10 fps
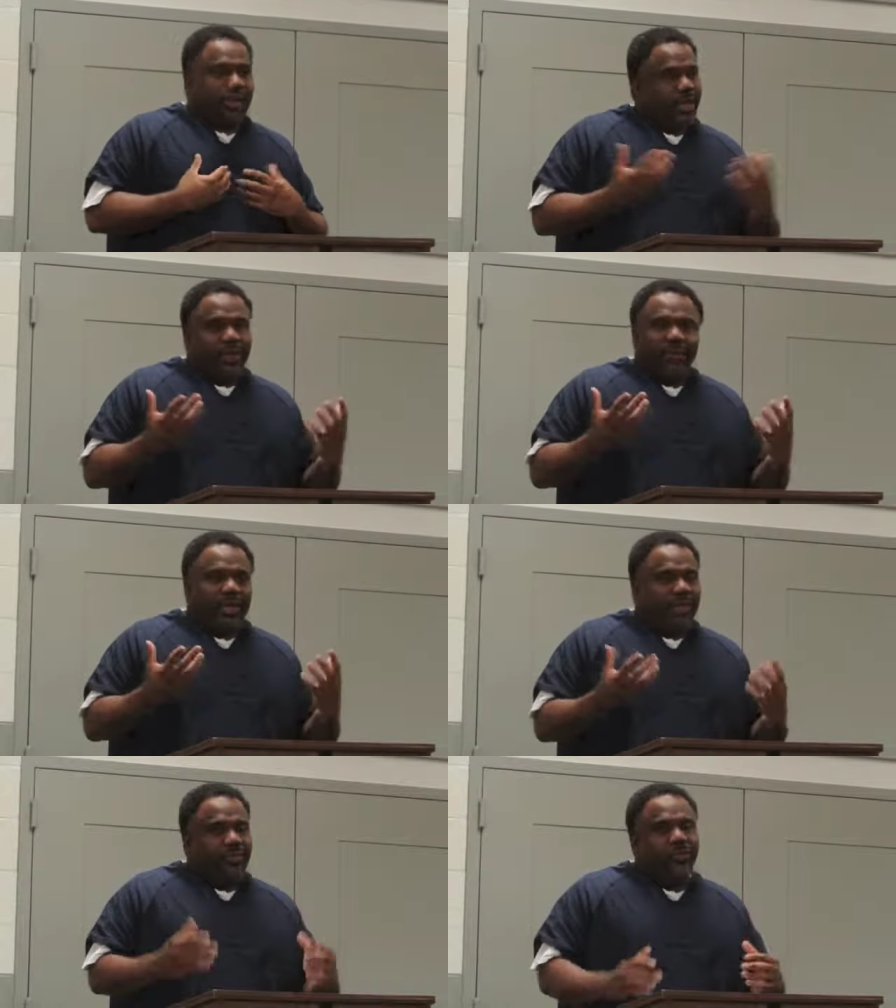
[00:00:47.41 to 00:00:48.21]
I
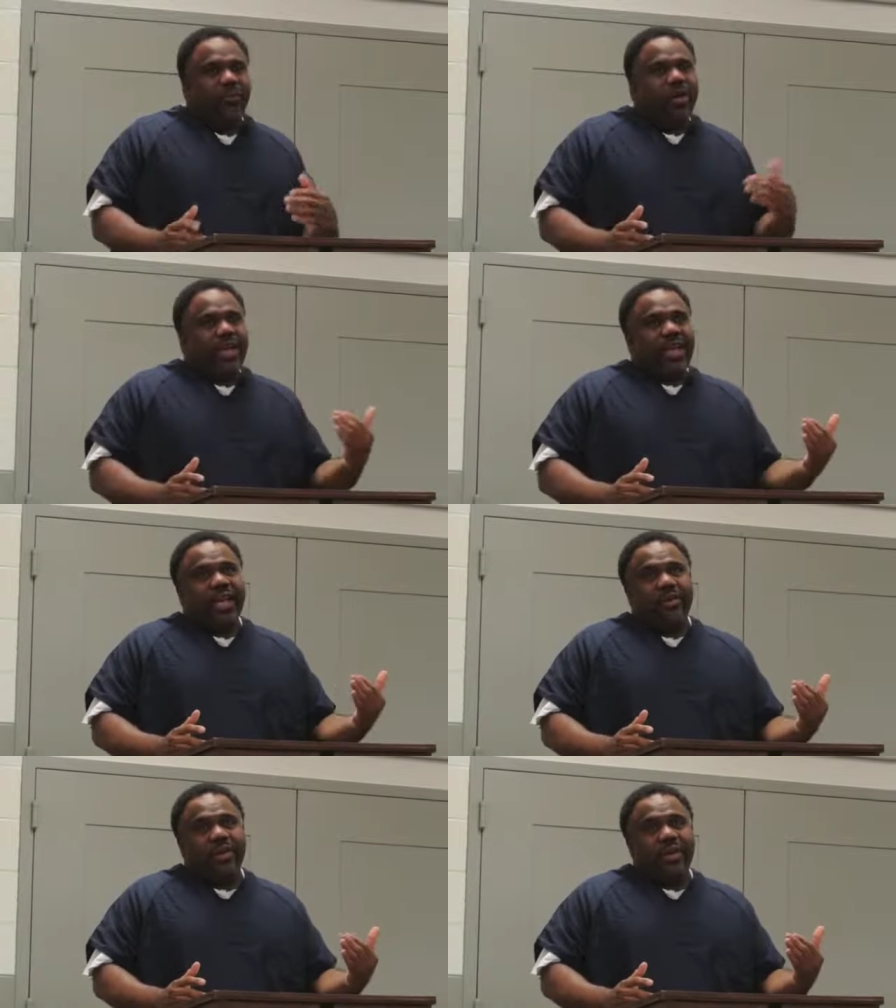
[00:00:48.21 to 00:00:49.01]
mean, before I
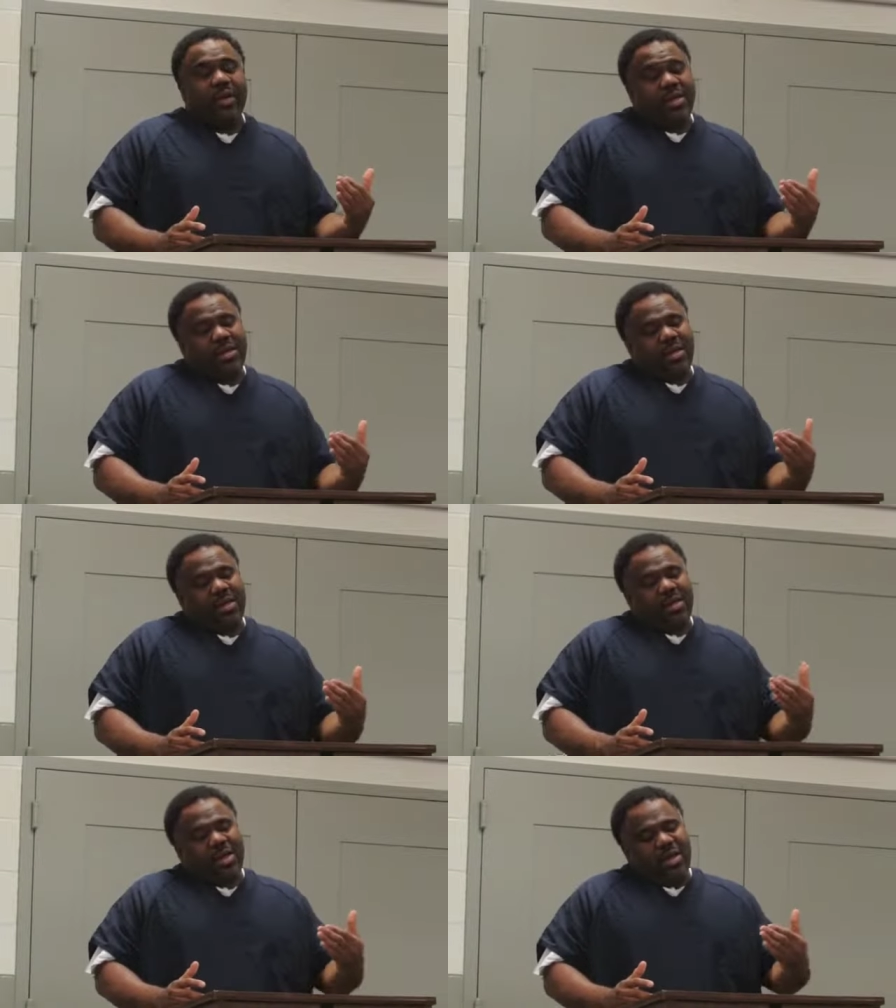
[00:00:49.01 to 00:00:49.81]
came here,
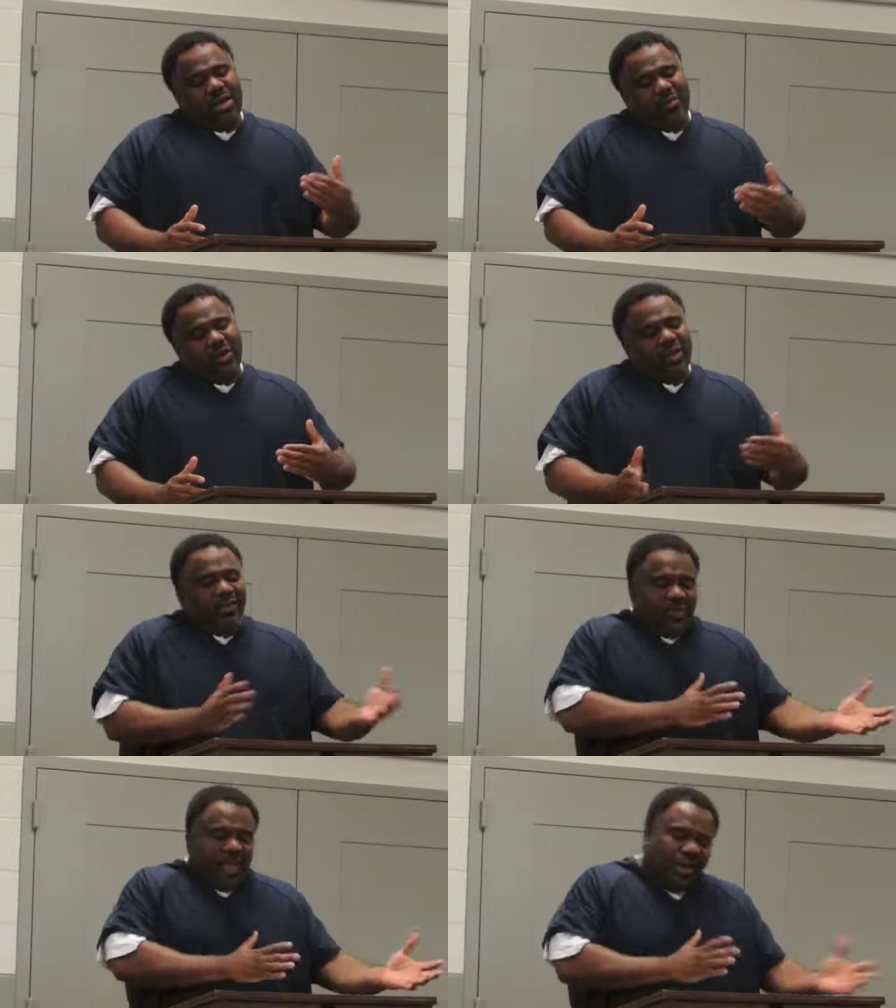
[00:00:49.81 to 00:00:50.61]
I'm going to
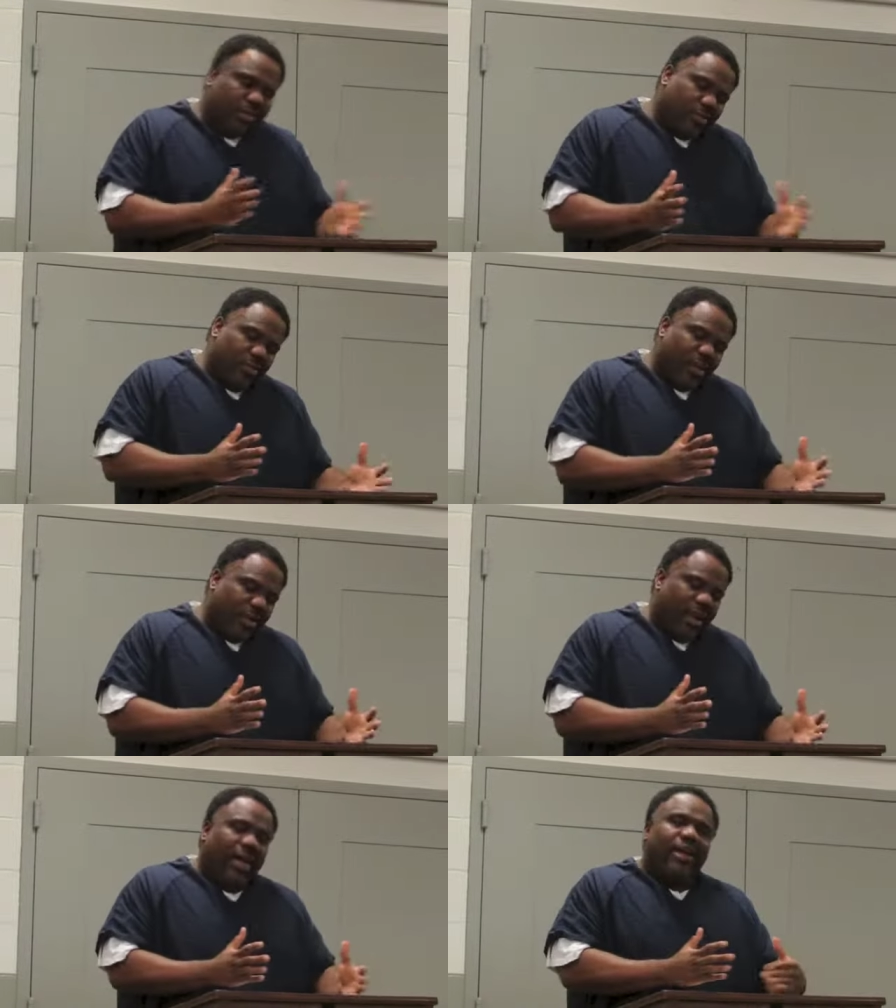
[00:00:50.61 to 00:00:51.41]
deviate a little
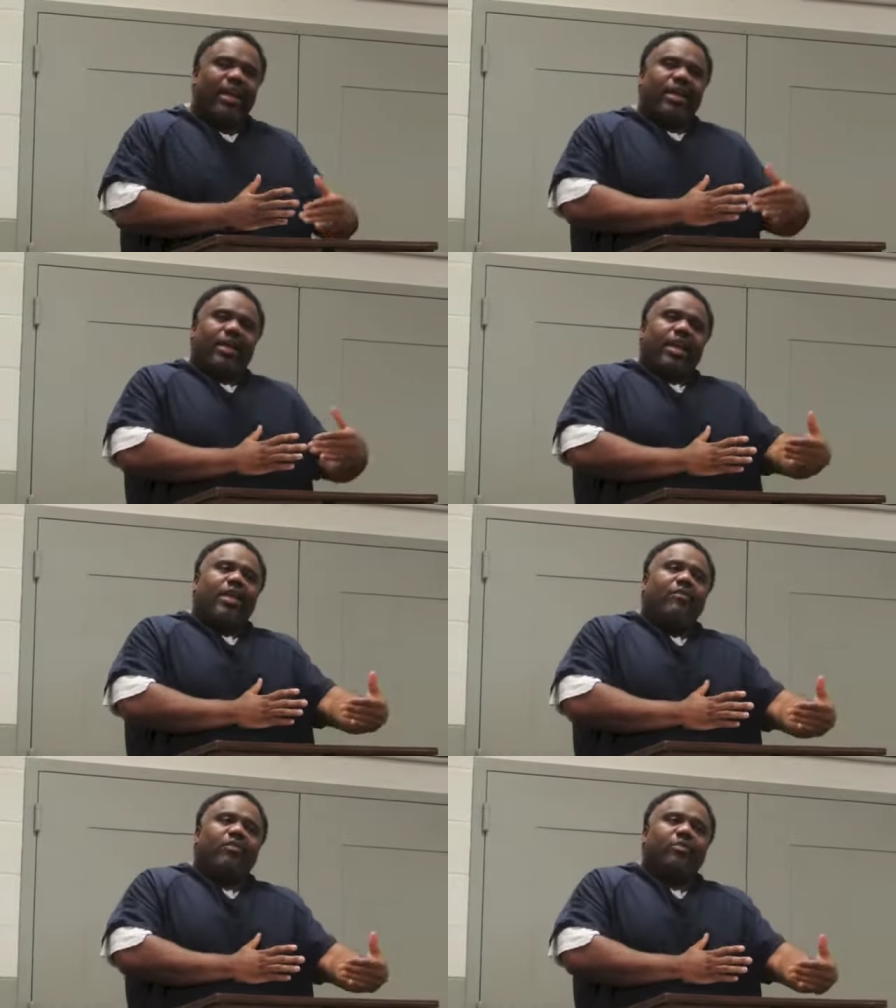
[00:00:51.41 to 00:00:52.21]
bit. I
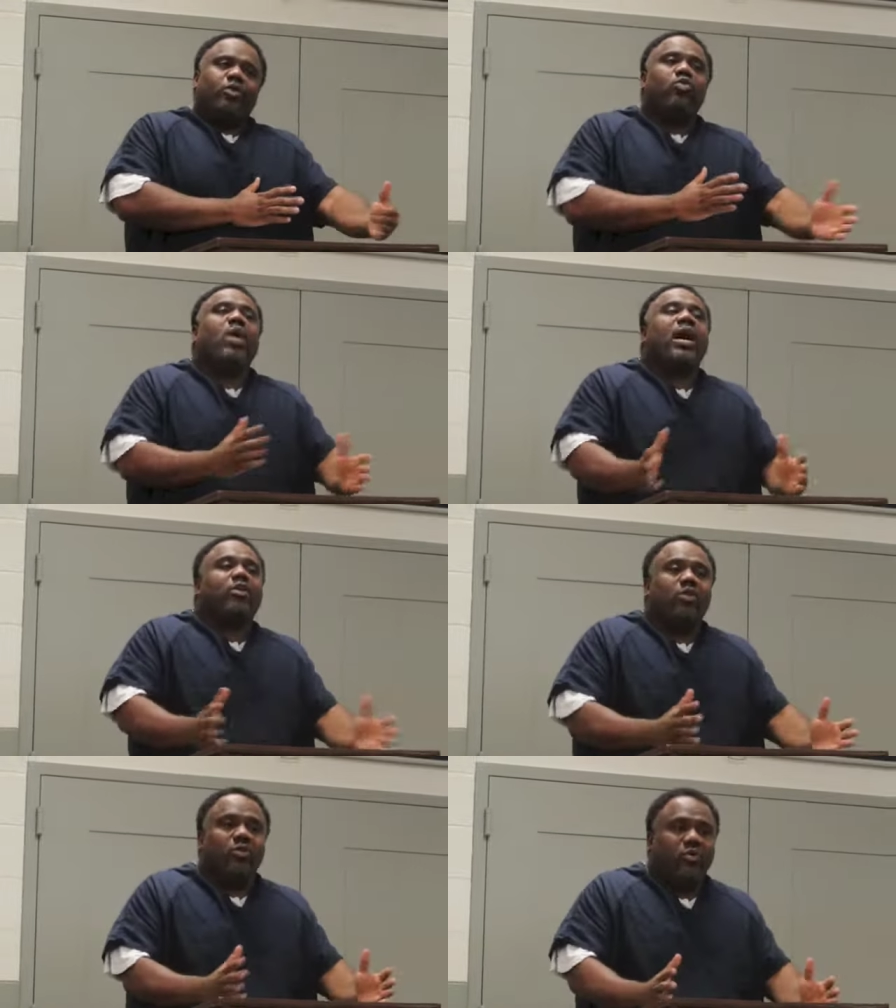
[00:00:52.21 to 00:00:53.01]
came from two
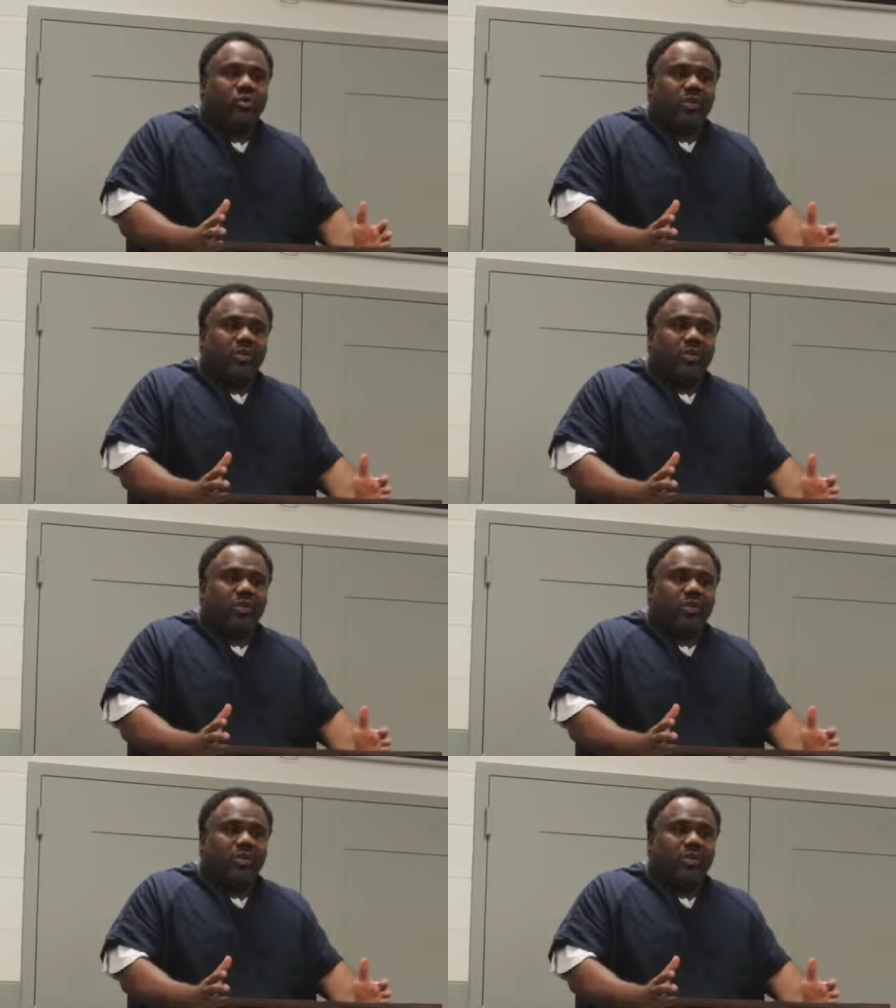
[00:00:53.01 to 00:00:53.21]
households.